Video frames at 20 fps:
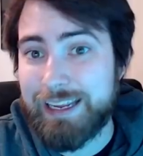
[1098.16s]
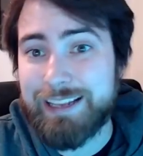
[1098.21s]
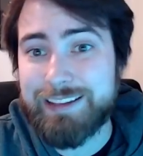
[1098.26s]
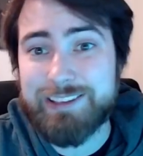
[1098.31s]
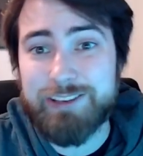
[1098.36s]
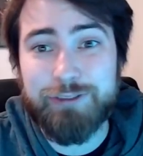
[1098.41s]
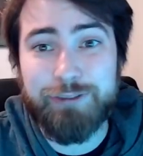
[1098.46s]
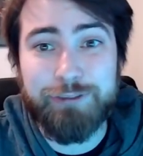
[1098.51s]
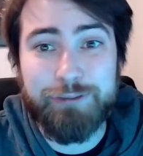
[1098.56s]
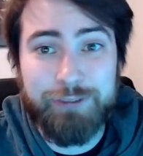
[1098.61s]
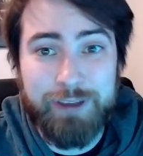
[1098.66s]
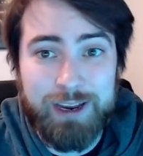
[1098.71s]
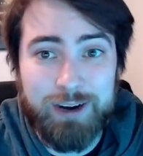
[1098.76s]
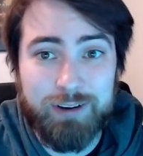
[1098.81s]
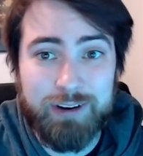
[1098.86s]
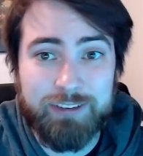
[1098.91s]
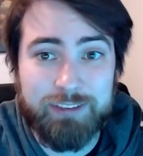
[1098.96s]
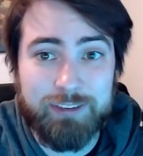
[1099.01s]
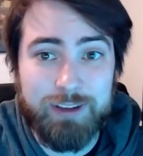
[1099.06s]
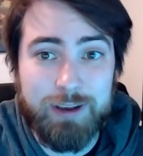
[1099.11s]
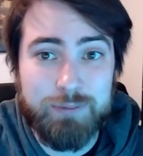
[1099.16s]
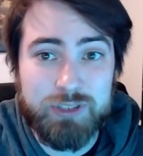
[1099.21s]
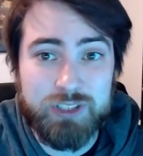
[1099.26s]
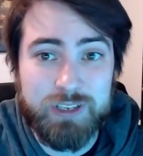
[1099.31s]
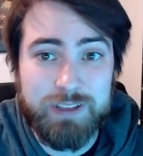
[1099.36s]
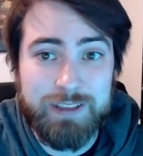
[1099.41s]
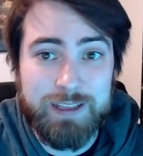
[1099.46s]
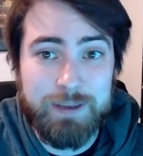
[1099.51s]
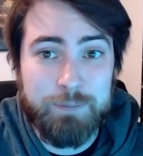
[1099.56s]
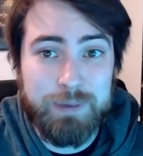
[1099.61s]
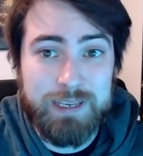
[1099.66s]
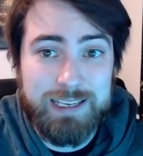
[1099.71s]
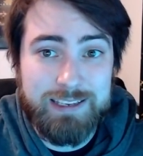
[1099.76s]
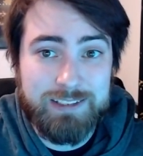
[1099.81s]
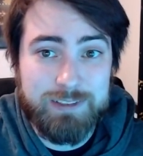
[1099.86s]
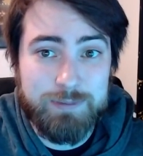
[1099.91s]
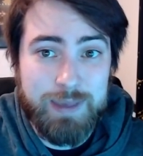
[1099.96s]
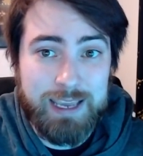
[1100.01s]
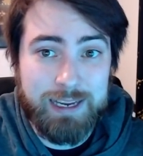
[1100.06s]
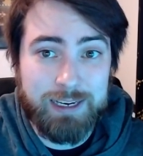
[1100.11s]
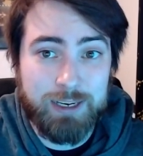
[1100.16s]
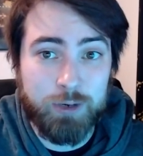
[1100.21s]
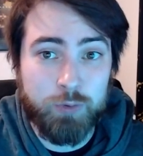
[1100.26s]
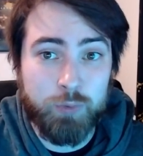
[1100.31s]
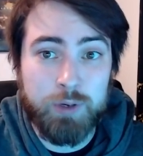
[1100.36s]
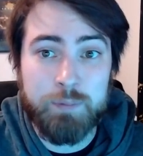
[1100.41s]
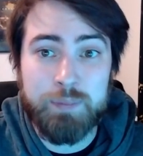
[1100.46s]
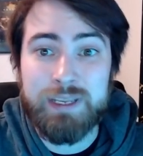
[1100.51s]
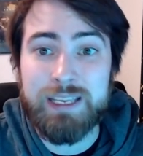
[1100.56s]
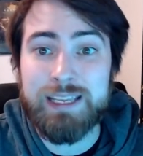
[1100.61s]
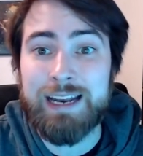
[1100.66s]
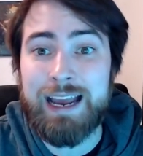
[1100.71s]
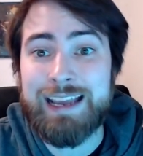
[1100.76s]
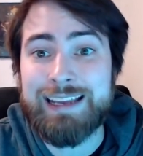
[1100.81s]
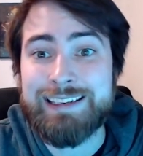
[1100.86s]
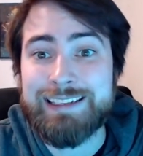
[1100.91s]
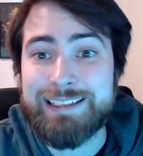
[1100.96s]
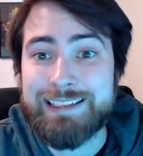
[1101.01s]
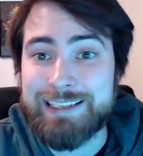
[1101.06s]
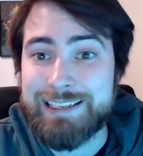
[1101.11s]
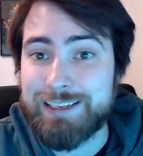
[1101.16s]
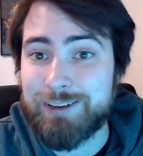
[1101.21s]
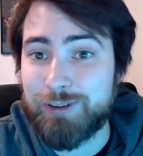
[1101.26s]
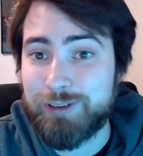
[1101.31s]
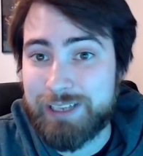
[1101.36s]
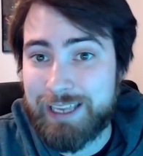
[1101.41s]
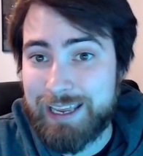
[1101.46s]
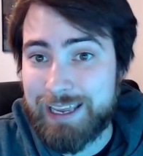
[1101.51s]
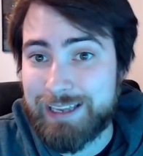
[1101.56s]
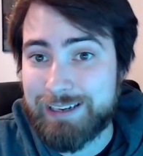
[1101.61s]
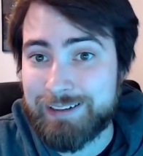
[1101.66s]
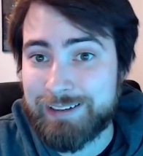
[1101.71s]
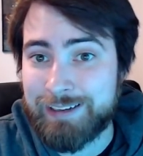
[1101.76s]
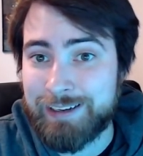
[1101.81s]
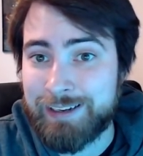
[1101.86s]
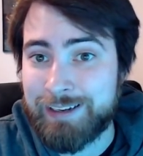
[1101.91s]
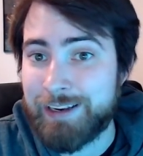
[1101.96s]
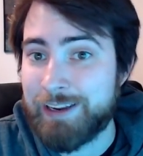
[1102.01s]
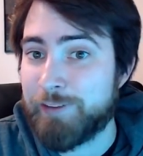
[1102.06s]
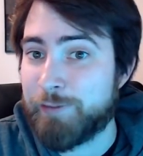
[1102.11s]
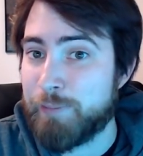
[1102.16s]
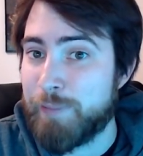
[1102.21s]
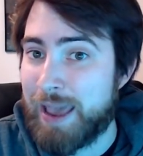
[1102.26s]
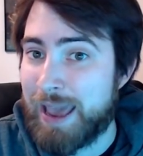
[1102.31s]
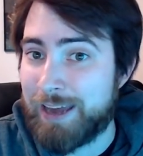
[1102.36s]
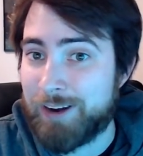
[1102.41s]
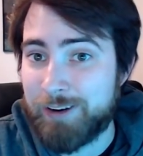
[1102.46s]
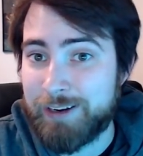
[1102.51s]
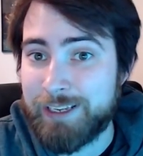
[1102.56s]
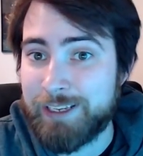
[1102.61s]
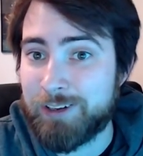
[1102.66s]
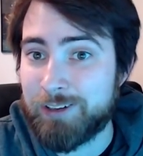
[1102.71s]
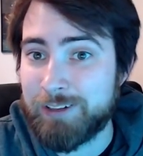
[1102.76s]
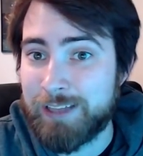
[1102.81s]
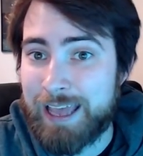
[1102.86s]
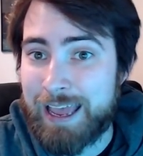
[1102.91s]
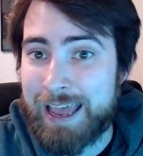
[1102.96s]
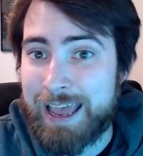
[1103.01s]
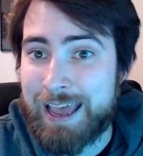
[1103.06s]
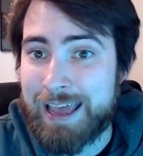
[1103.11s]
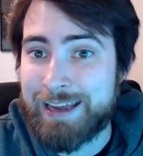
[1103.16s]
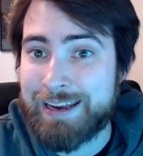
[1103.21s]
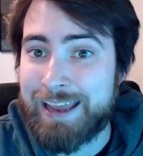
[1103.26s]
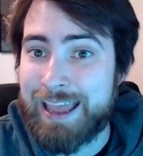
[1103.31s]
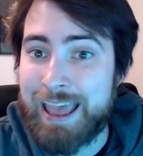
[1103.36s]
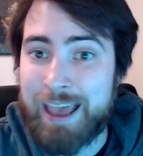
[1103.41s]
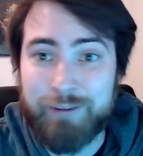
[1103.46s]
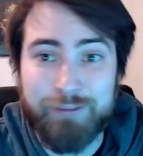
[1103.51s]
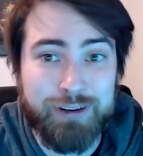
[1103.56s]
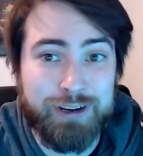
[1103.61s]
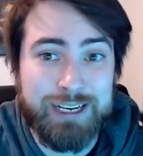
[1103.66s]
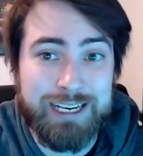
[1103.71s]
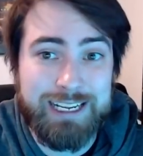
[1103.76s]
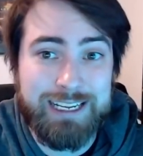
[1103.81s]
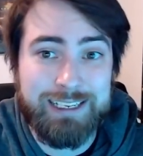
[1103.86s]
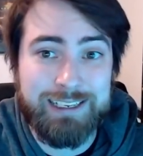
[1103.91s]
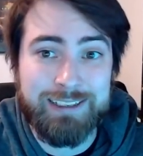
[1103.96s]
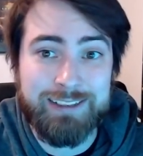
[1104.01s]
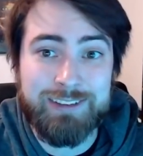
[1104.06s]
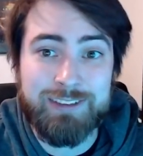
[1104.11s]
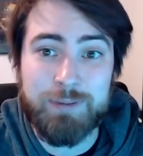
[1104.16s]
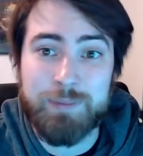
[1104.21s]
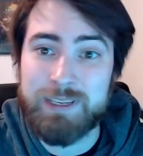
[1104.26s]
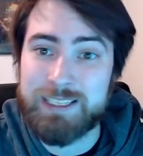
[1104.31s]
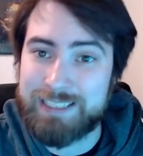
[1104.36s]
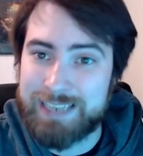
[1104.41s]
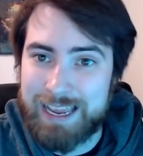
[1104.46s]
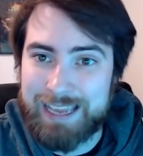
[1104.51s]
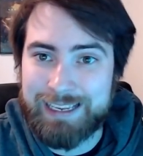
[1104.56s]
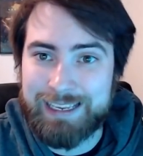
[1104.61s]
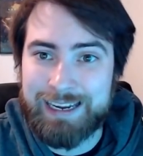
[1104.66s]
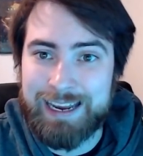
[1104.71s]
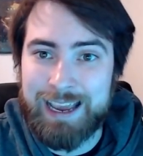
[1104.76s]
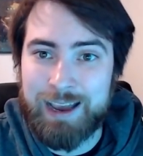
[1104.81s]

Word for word: it's a fair assumption that Peacemaker would be an ideal candidate if Matter Eater Lad ever needed to be taken